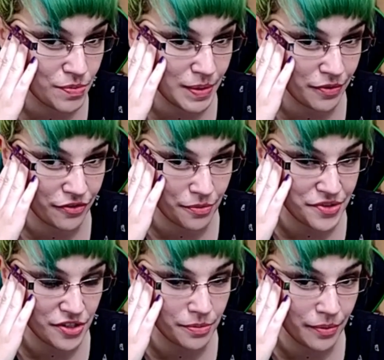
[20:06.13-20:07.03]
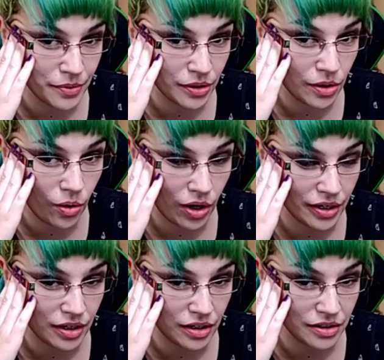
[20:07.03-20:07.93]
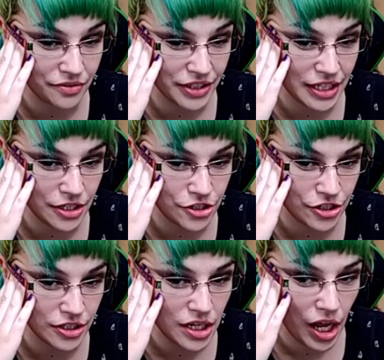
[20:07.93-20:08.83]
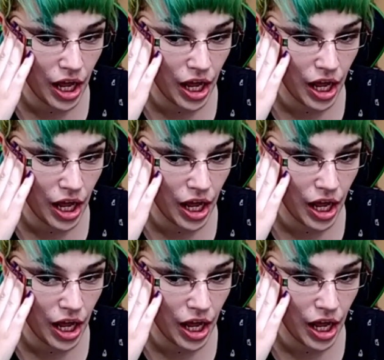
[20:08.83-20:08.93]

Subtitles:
people from Serbia will go on a vacation.